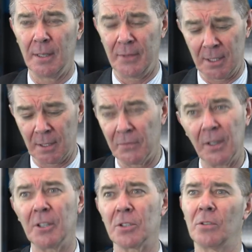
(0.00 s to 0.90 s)
There's a
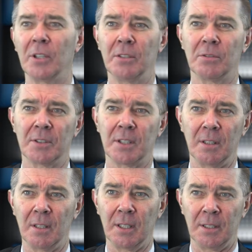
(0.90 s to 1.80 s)
very strong interest
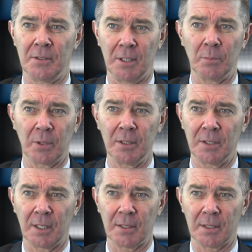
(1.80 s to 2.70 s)
in zinc
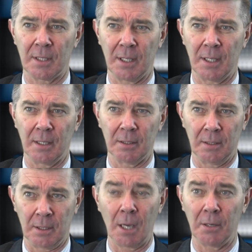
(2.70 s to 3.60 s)
projects
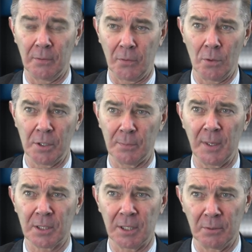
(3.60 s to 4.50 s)
going forward,
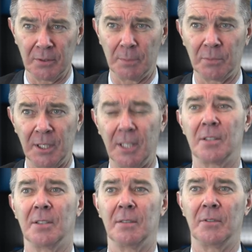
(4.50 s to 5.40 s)
especially with the
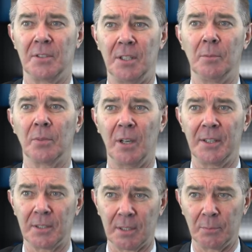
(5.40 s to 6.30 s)
predictions of the zinc
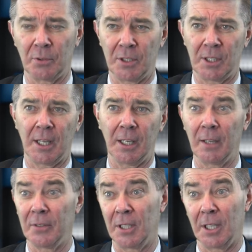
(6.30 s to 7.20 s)
price appreciating
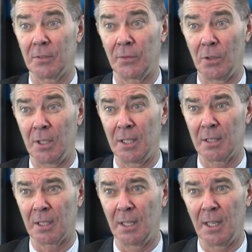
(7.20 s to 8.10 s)
over the next few years.